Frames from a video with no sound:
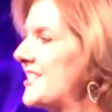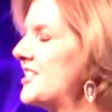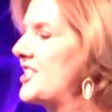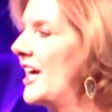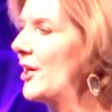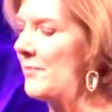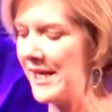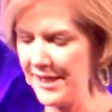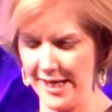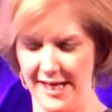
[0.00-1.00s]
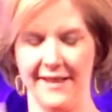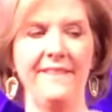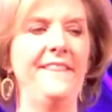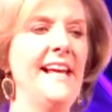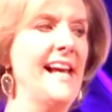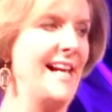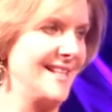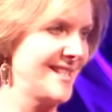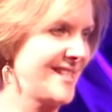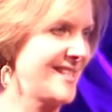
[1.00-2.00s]
and gentlemen,
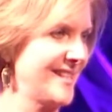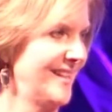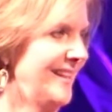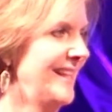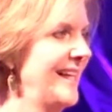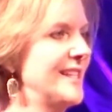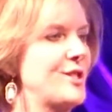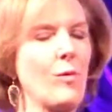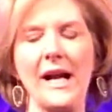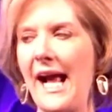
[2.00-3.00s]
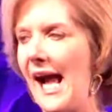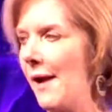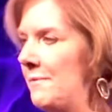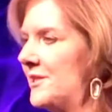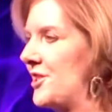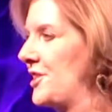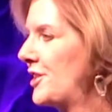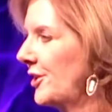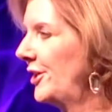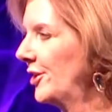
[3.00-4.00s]
this is what happens
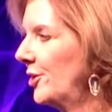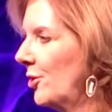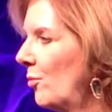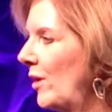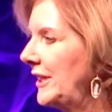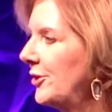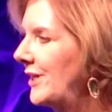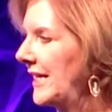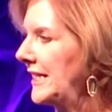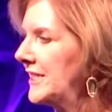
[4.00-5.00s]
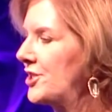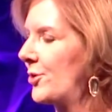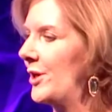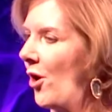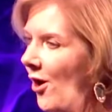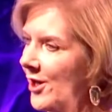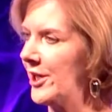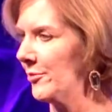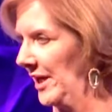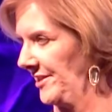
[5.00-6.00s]
to you when you get into an
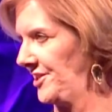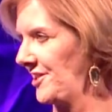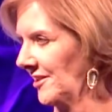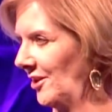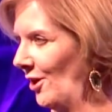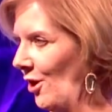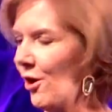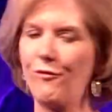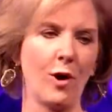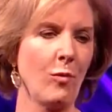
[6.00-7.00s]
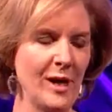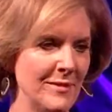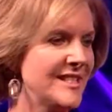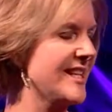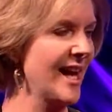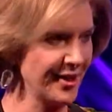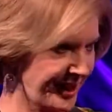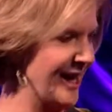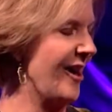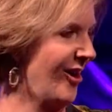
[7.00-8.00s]
argument over women's health
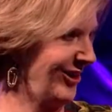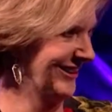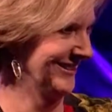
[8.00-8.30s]
care.